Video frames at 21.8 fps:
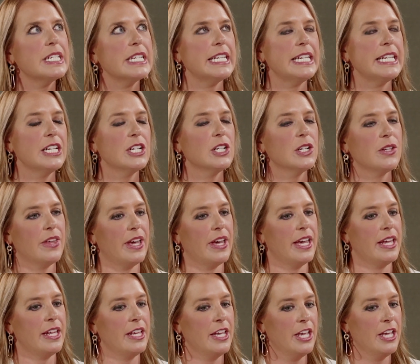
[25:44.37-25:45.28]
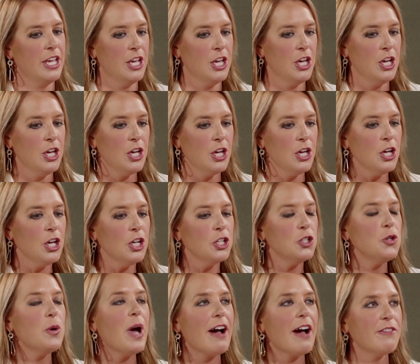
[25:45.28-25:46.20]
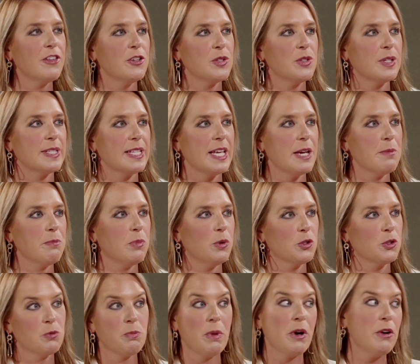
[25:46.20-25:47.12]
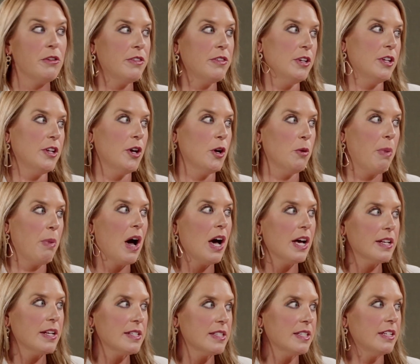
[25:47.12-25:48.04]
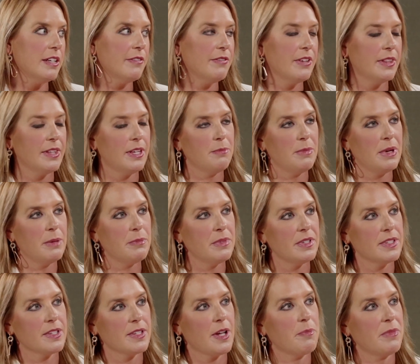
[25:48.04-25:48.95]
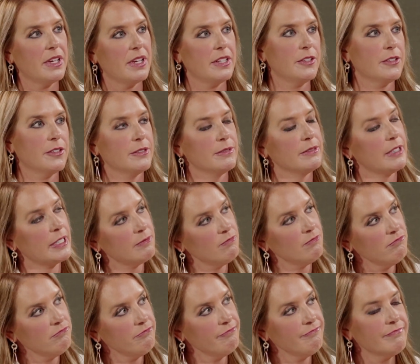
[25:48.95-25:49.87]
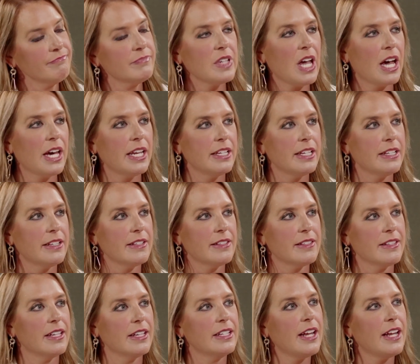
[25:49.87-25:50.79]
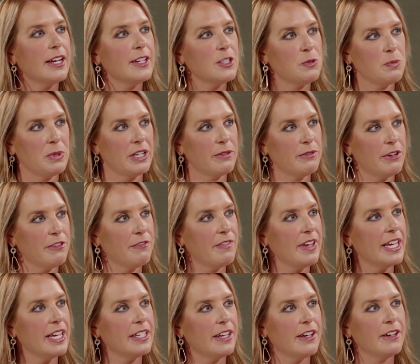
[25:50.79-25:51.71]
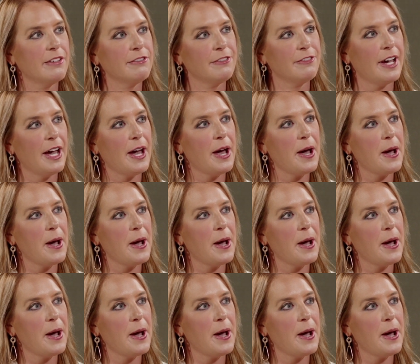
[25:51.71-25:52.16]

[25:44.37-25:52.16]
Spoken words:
good to hear that you have those examples, both positive, and then maybe some that you're like not as big of a fan of.